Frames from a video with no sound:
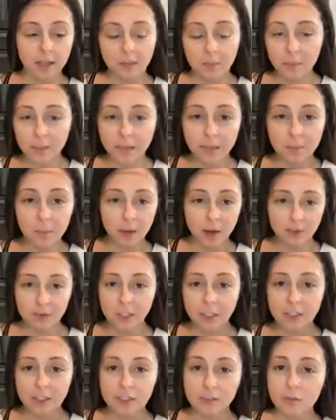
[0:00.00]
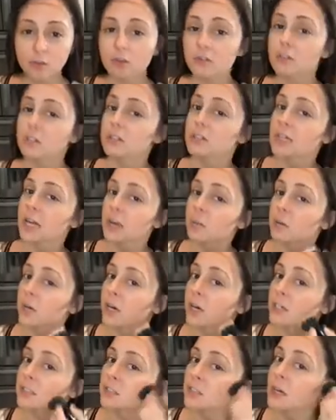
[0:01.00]
a big buffer diffuser type
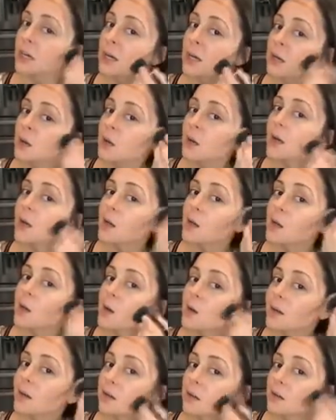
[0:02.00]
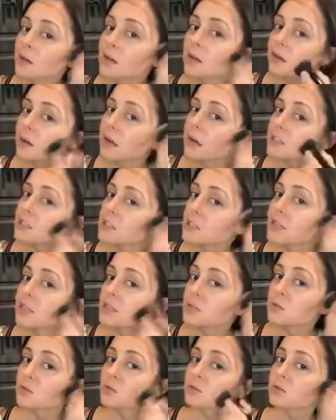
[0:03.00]
brush, and I
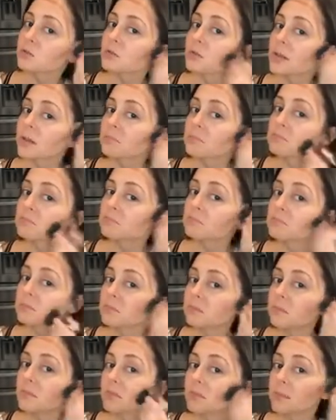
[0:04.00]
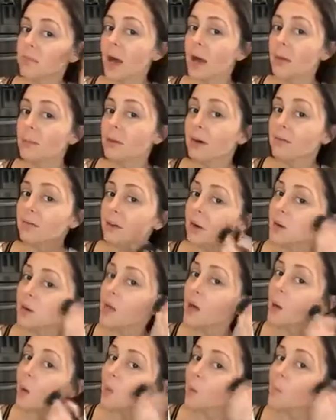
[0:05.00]
just I buff it all
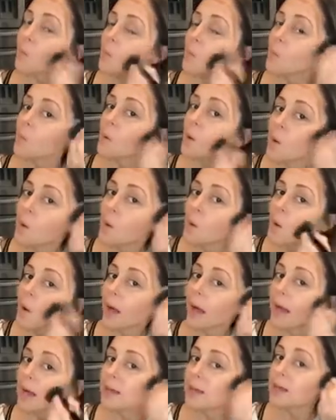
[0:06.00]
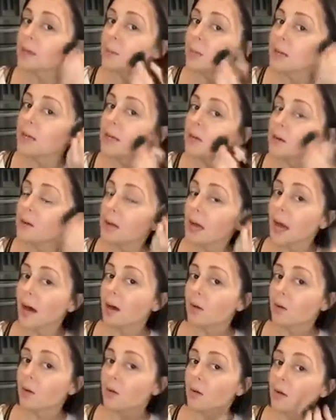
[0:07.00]
out. And depending on
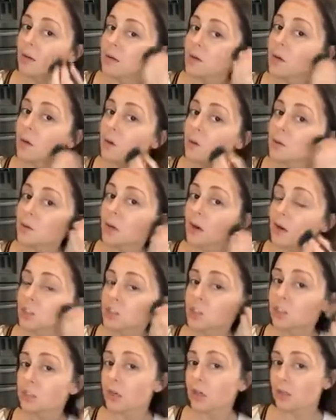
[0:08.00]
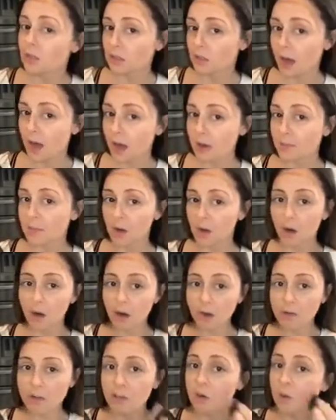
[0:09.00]
how, you know,
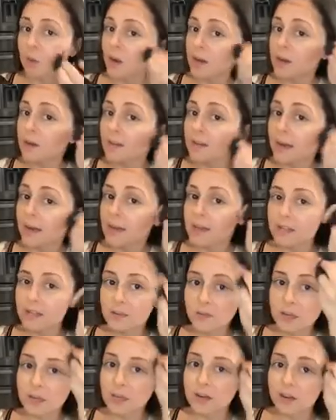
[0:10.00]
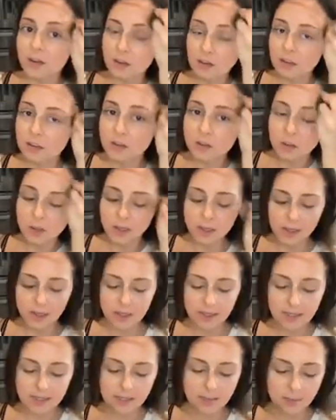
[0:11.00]
harsh you want your line to be, your contour
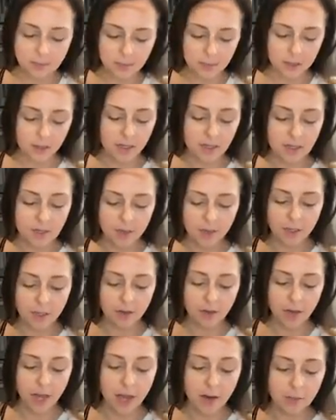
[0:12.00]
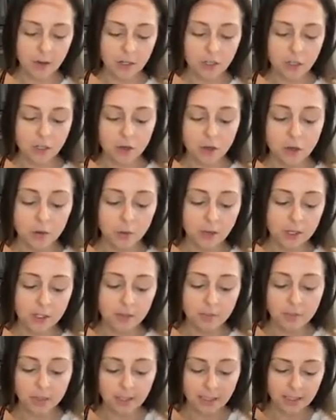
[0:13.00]
is going to depend on how much you're going
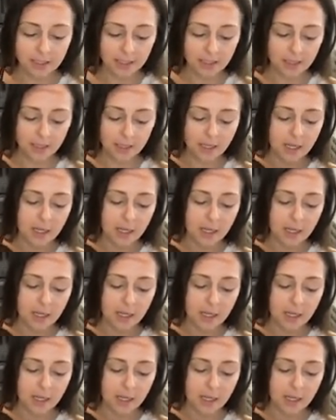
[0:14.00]
to blend.